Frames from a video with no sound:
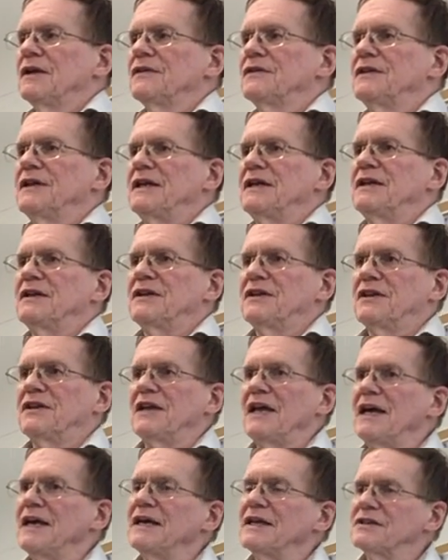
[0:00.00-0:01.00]
the
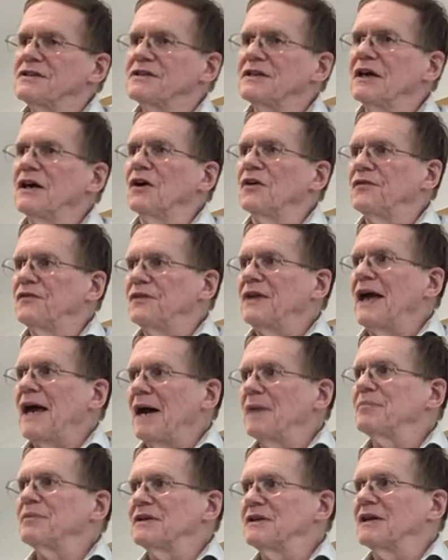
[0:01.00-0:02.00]
thing itself, the
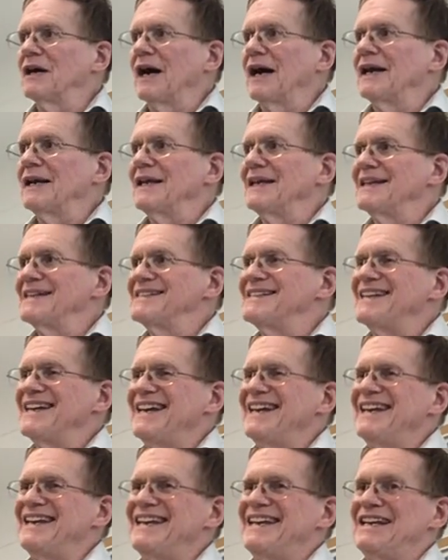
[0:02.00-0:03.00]
appetite is
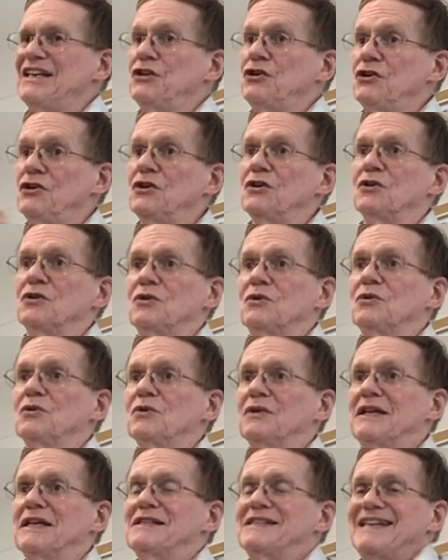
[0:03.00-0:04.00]
eating you.
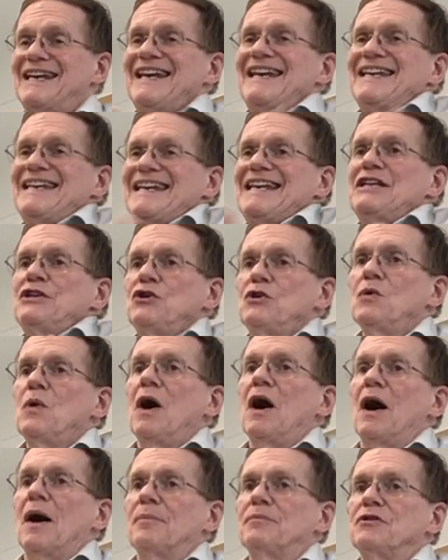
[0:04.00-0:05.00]
It's eating you
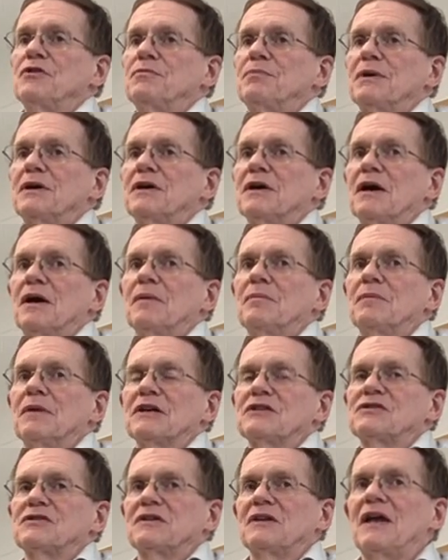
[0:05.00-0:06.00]
up. You become
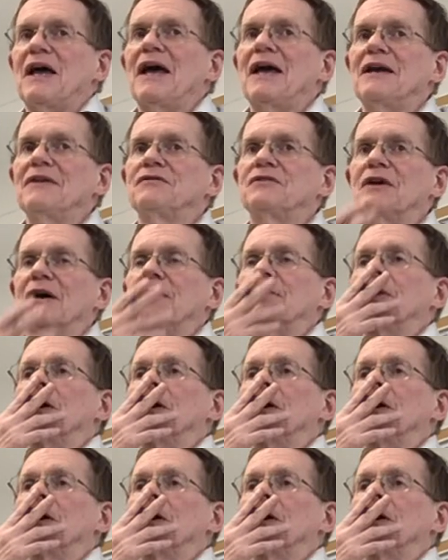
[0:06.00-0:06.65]
a slave to, I'm